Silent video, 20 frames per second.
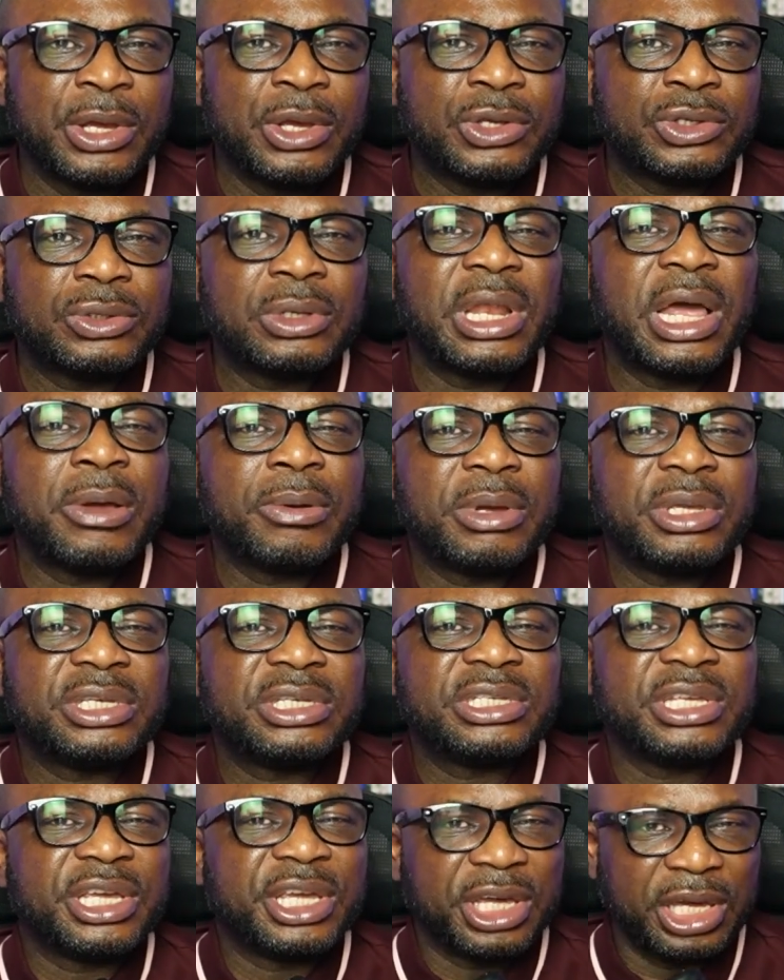So language
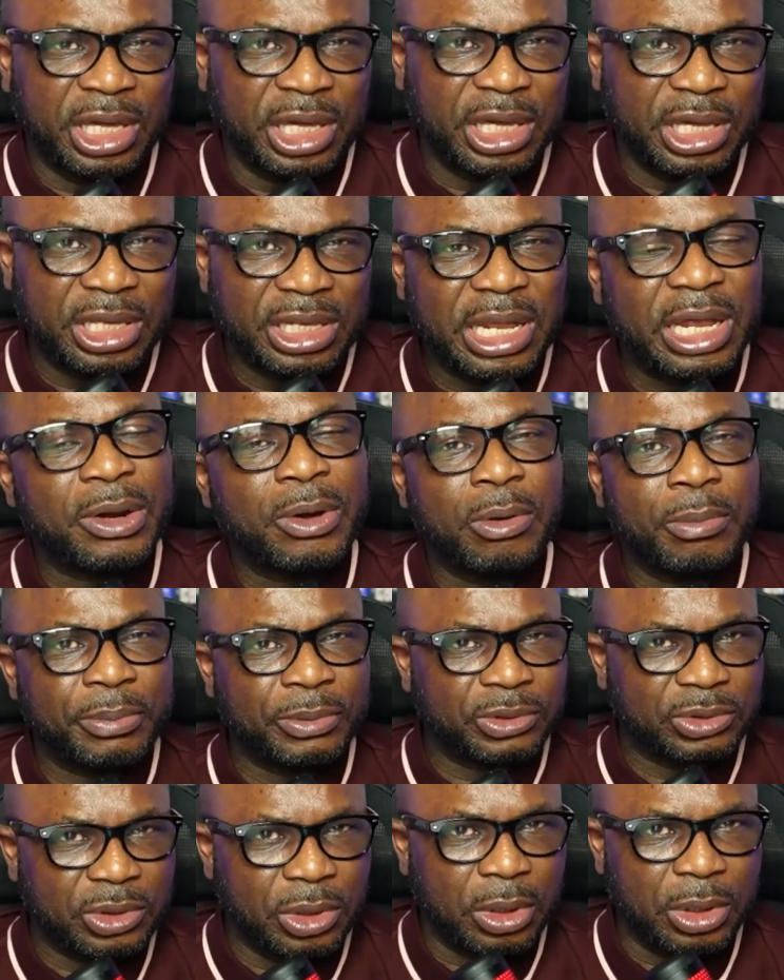is a key that
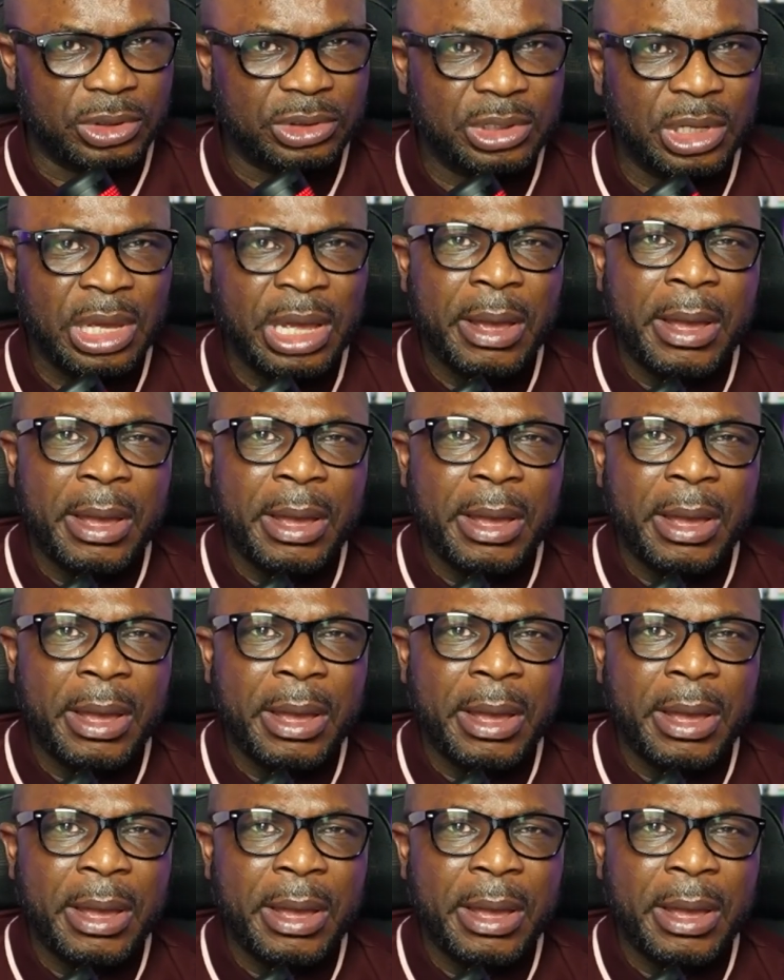opens doors.